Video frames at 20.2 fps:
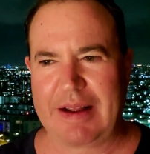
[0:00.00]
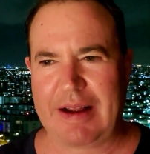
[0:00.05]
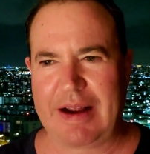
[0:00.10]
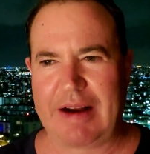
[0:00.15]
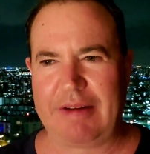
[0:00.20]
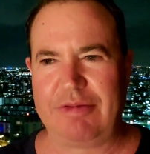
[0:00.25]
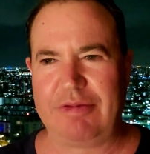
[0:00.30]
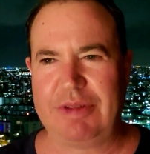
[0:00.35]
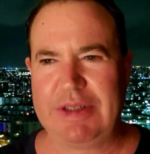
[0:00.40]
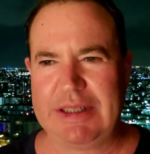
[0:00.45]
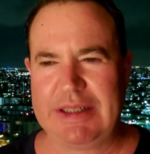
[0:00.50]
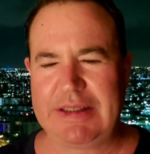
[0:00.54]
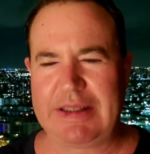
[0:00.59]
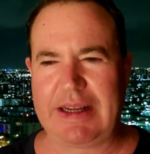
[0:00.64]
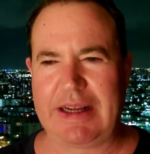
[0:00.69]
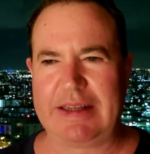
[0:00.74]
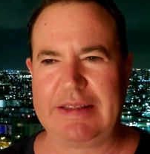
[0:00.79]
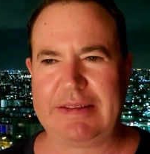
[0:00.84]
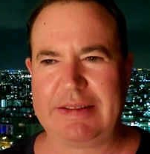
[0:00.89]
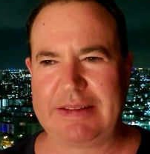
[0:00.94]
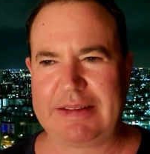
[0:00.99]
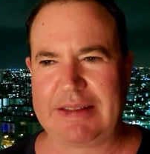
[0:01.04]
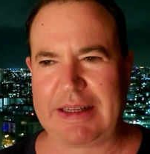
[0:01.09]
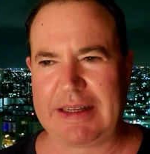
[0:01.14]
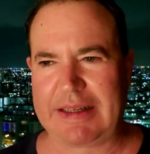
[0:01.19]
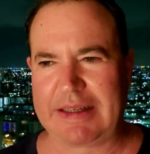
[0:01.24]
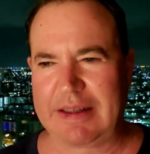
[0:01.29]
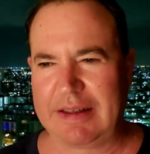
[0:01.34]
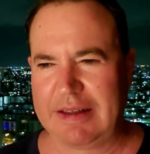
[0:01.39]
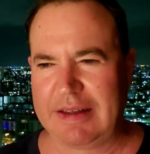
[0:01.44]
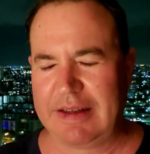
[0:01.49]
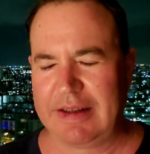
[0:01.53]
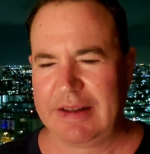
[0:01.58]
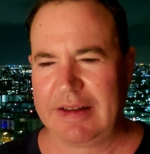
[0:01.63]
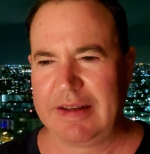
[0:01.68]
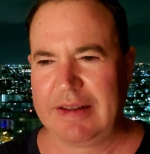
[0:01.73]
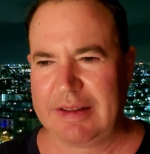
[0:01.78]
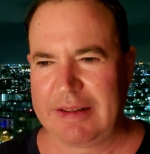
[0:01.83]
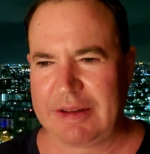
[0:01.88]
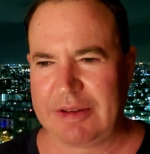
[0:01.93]
I realized like,
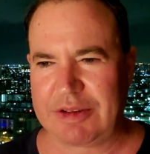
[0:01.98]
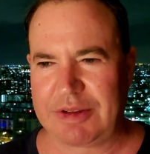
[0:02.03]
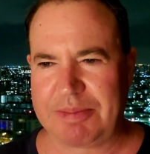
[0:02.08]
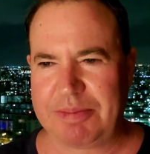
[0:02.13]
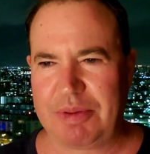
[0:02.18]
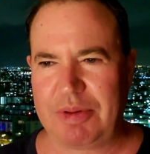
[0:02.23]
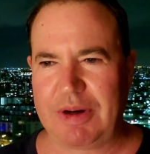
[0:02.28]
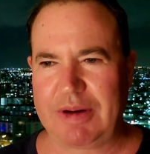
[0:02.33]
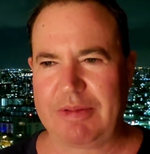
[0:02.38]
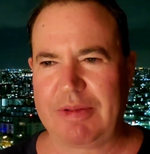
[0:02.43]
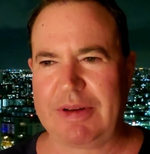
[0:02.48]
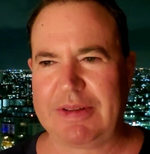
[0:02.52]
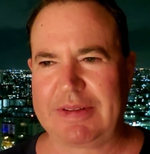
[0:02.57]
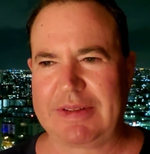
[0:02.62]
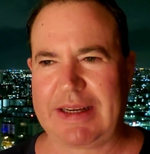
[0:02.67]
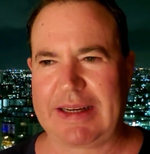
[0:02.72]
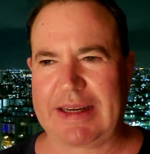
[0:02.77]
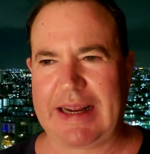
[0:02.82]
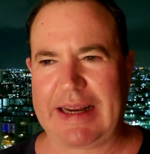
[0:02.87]
there was a point where it's like,